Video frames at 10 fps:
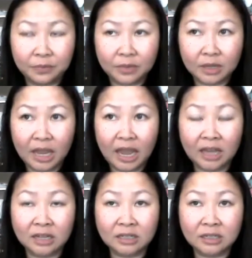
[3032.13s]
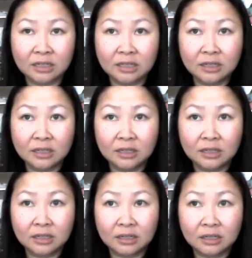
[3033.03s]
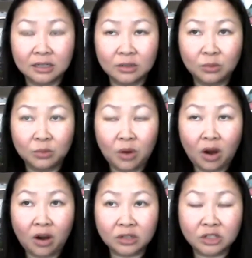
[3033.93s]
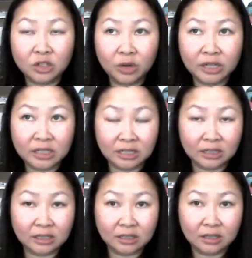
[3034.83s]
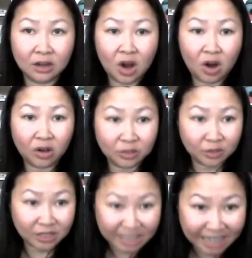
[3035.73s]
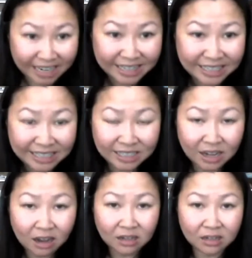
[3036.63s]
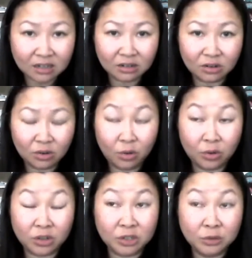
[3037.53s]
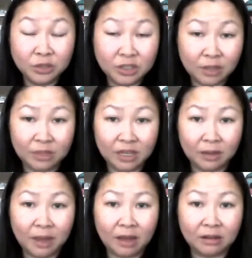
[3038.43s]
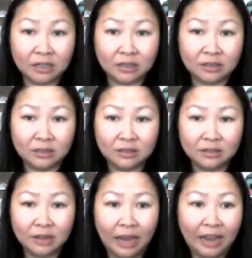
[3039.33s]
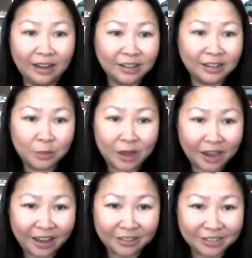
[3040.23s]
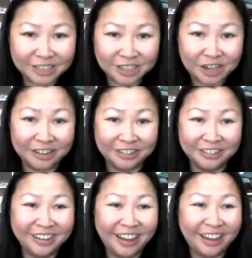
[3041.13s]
And our choices are to stay this stuck or do something about it. And that's why I have this channel.